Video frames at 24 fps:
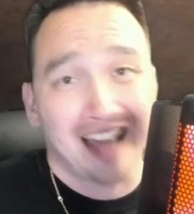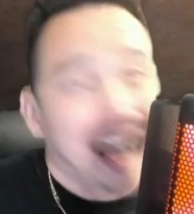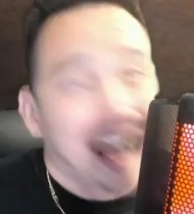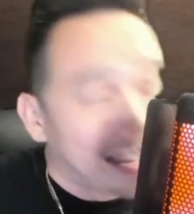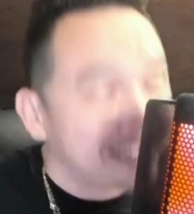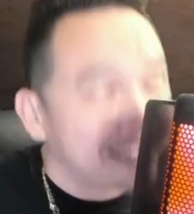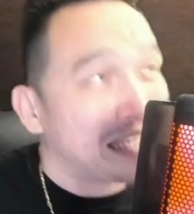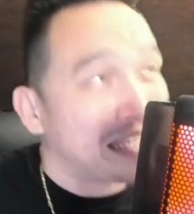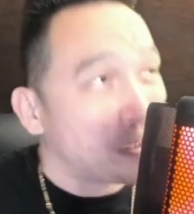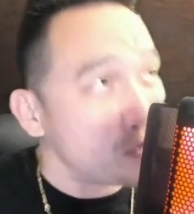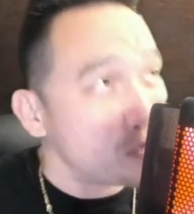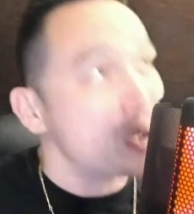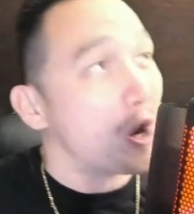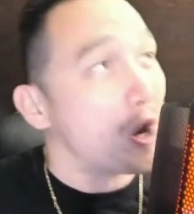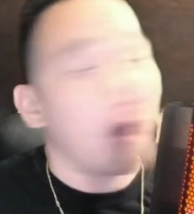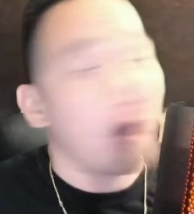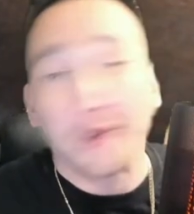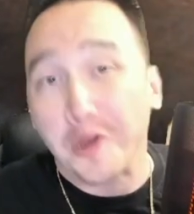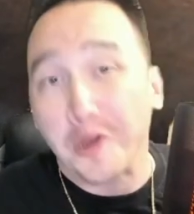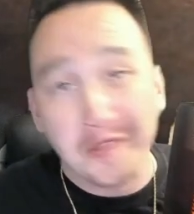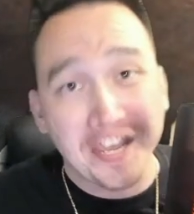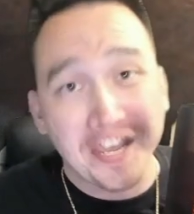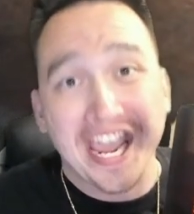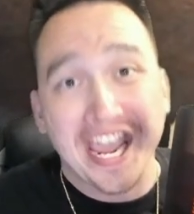I think we all
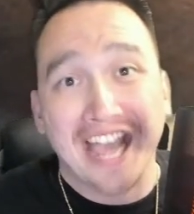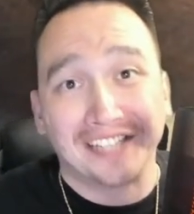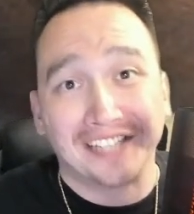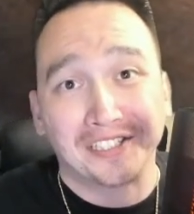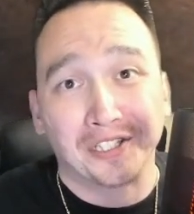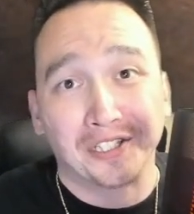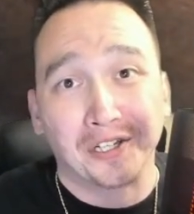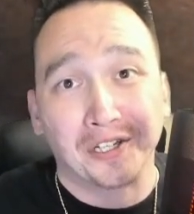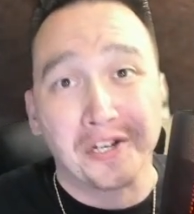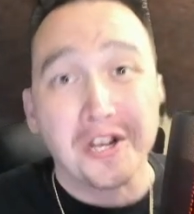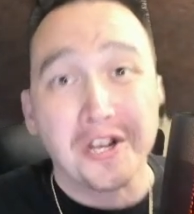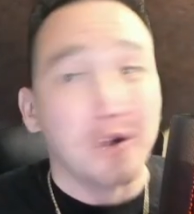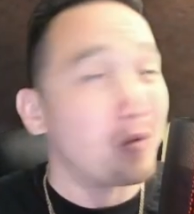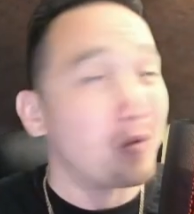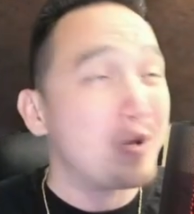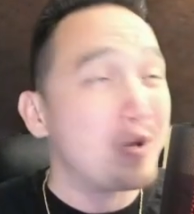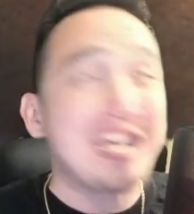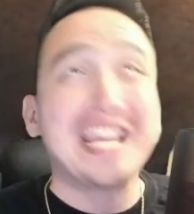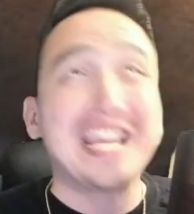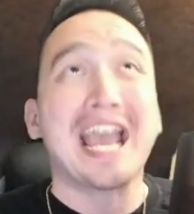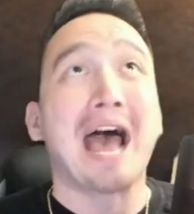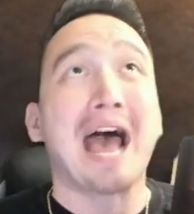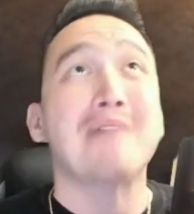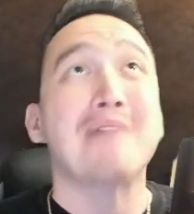know the answer.
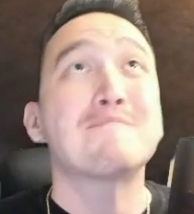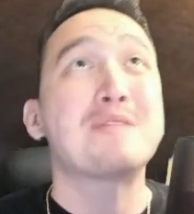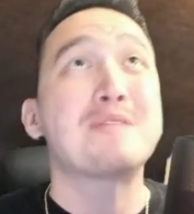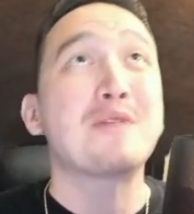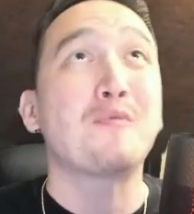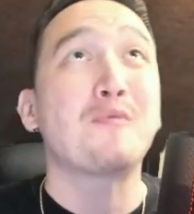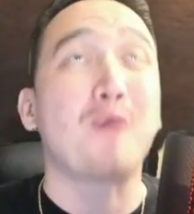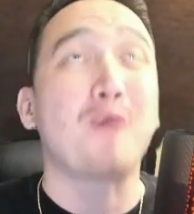We have been